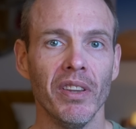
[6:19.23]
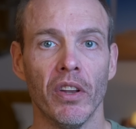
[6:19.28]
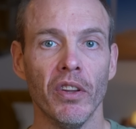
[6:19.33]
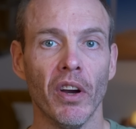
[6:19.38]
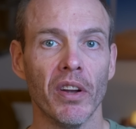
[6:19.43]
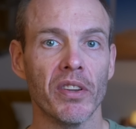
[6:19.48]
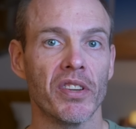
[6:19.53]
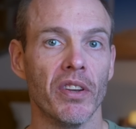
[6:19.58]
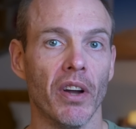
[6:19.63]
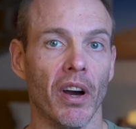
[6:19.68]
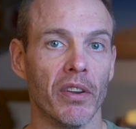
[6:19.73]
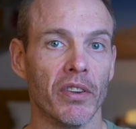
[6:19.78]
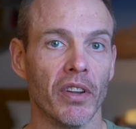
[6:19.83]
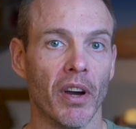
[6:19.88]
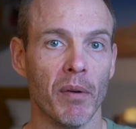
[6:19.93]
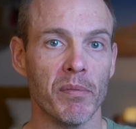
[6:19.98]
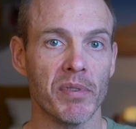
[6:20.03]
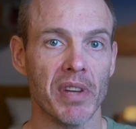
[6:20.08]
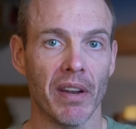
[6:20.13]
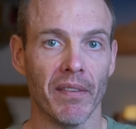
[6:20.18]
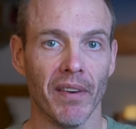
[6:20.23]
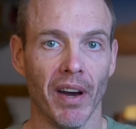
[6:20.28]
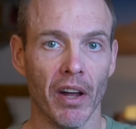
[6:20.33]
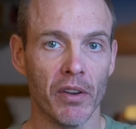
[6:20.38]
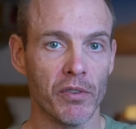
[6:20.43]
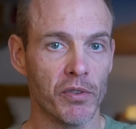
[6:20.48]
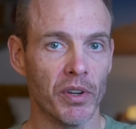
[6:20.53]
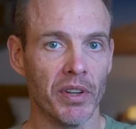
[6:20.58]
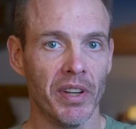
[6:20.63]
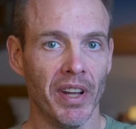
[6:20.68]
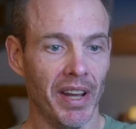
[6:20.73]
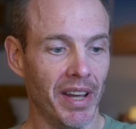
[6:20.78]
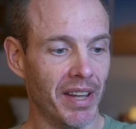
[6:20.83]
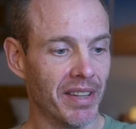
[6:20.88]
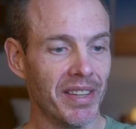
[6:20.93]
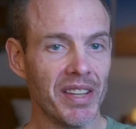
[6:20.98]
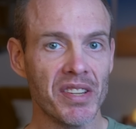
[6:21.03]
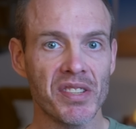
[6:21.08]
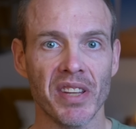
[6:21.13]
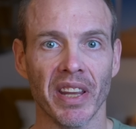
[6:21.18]
99 times out of 100,
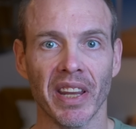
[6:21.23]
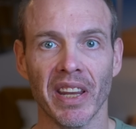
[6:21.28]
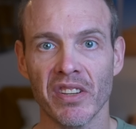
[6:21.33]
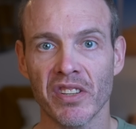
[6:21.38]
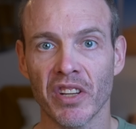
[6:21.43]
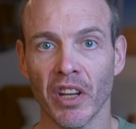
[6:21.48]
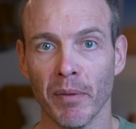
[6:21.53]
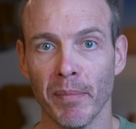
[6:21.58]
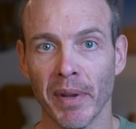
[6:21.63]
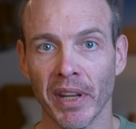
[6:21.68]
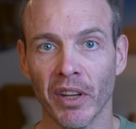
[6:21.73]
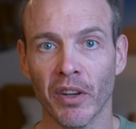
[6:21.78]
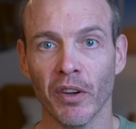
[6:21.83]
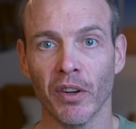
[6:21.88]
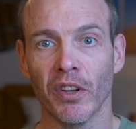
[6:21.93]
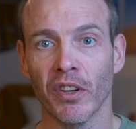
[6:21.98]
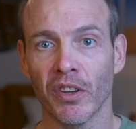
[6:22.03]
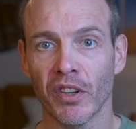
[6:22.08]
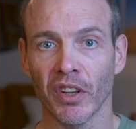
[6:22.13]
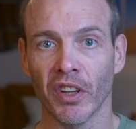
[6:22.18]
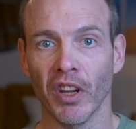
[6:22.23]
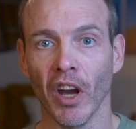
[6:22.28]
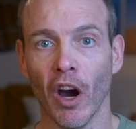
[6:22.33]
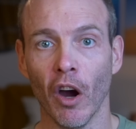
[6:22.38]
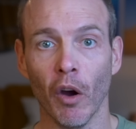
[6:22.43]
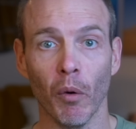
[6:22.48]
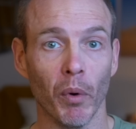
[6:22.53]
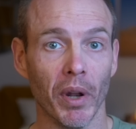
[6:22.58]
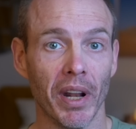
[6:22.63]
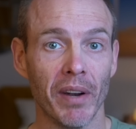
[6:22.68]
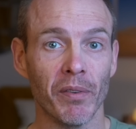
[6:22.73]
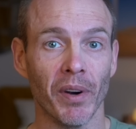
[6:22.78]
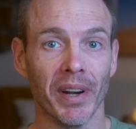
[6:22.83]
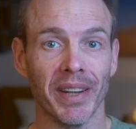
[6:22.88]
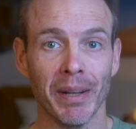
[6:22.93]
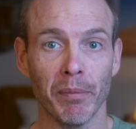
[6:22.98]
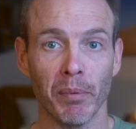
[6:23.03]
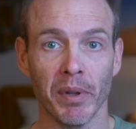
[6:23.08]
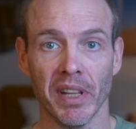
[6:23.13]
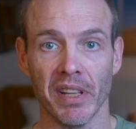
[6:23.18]
this thing is going to be good to go, whatever I
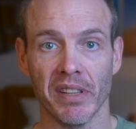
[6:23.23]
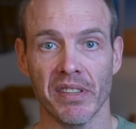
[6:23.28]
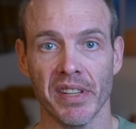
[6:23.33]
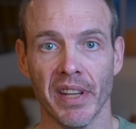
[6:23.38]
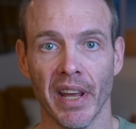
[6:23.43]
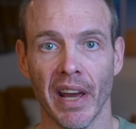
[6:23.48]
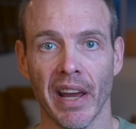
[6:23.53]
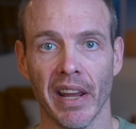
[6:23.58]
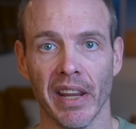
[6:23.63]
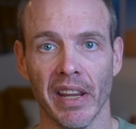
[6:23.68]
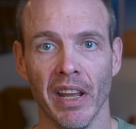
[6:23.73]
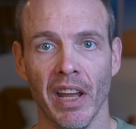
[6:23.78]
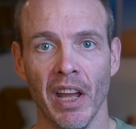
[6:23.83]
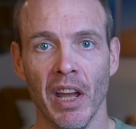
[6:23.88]
did with it today.